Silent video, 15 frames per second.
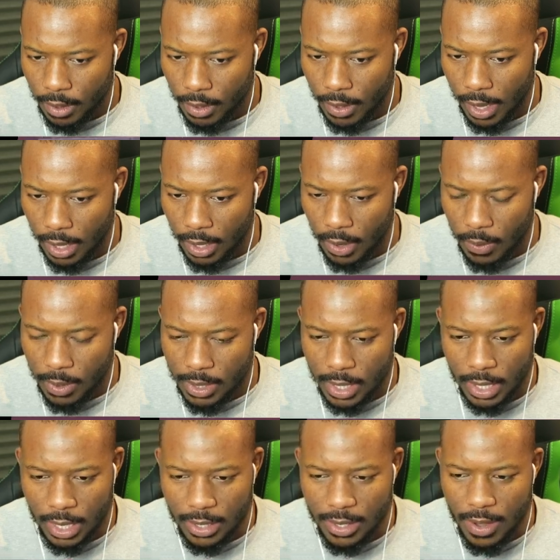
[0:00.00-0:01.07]
Okay, no one's
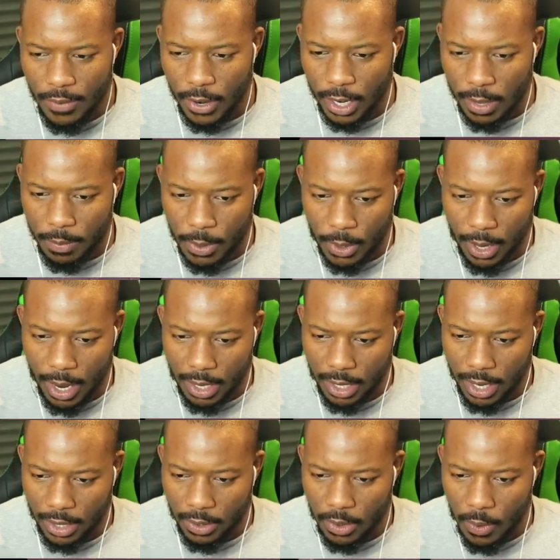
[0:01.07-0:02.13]
in... There's never a computer in
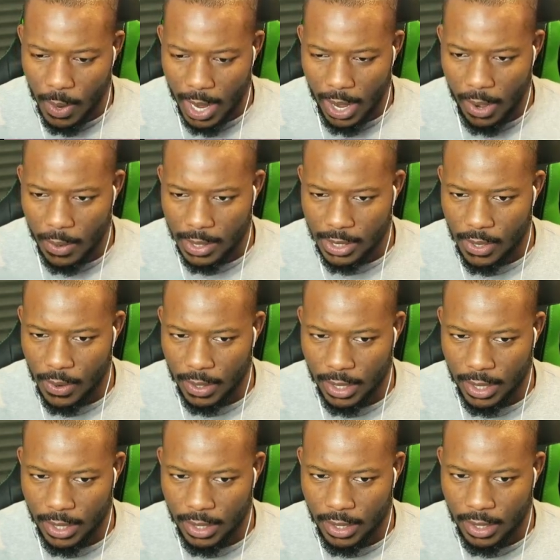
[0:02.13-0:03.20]
here. I don't know why I always go in
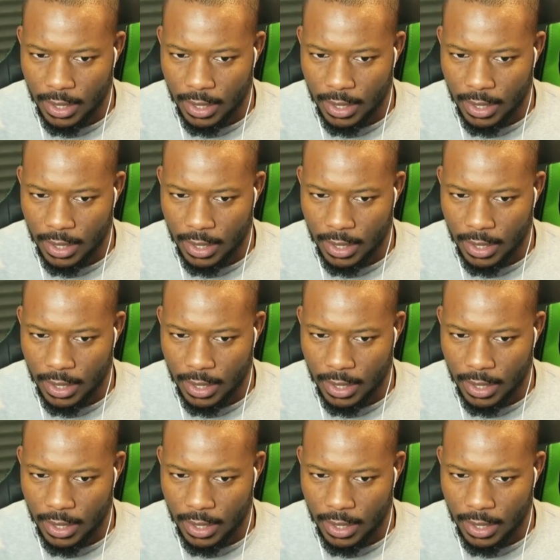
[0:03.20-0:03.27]
here.